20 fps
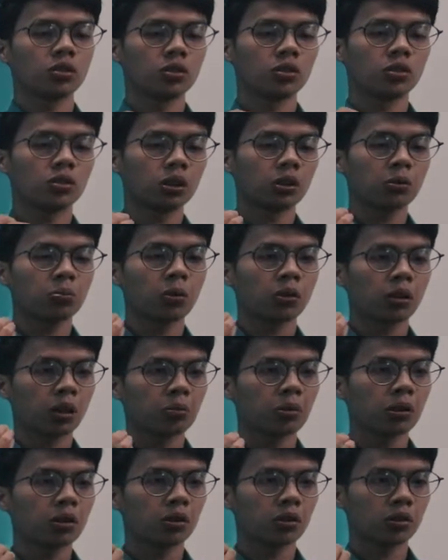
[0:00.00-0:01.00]
using
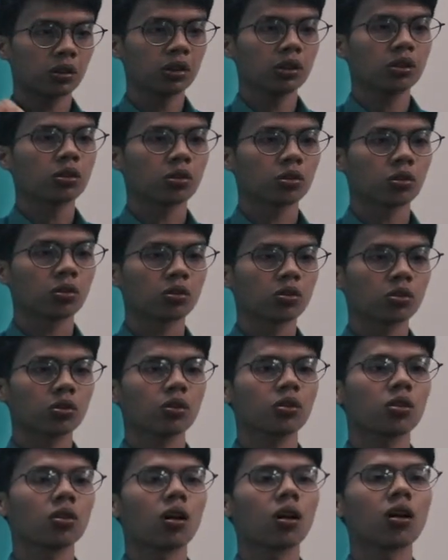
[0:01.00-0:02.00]
programming coding to
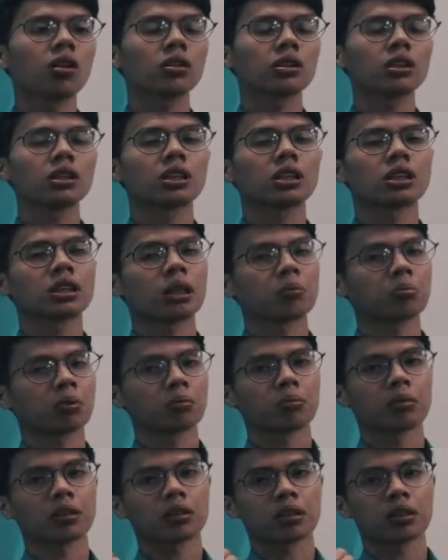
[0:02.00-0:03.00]
control all the stepper
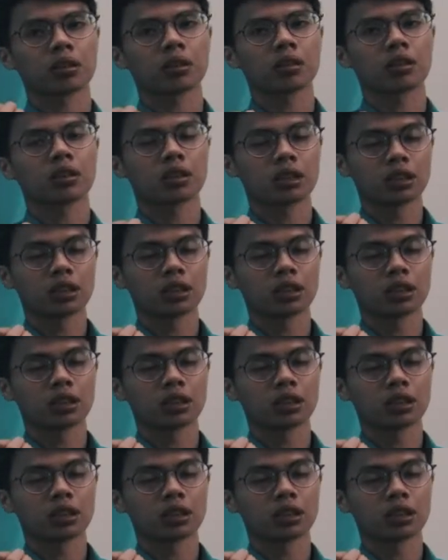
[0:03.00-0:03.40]
motor